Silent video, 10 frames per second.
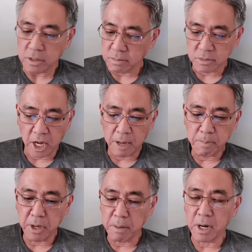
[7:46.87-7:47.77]
type
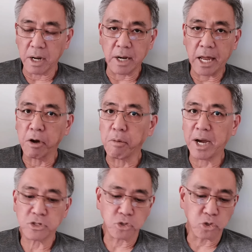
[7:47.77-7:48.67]
in LEGO
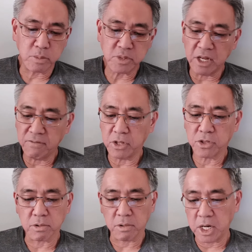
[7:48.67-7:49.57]
Mindstorms
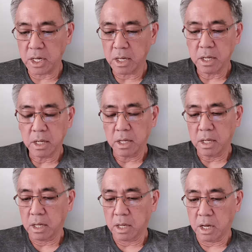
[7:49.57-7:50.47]
EV3.
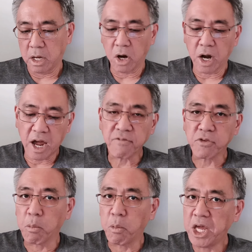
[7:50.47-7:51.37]
You're going to have
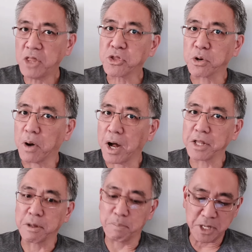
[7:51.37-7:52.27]
to weed through all of
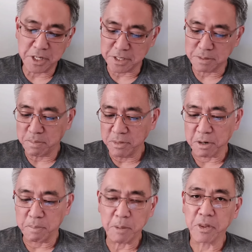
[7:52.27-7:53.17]
the pieces, you
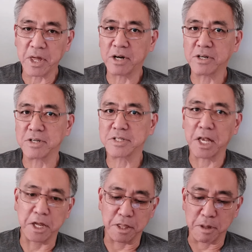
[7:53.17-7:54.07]
know, people that are just
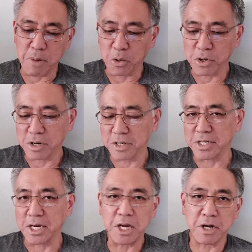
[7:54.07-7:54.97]
selling the motors
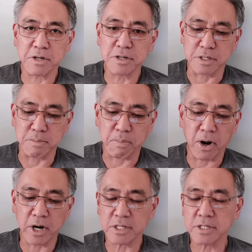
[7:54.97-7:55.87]
and gears and
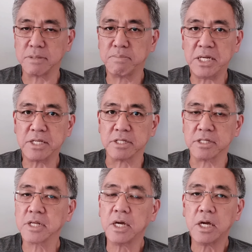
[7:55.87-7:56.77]
parts and
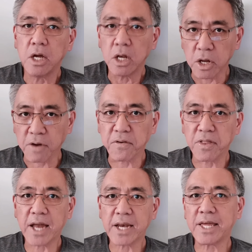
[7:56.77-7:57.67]
pieces. Look for
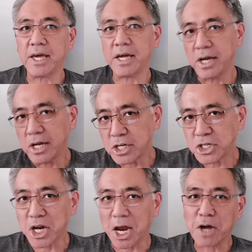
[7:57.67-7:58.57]
that kit.
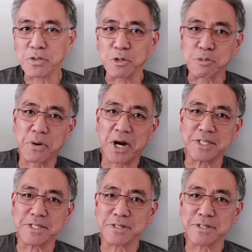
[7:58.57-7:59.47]
Check out those
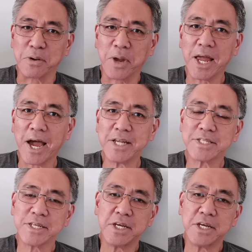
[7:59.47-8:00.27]
prices. Okay, guys?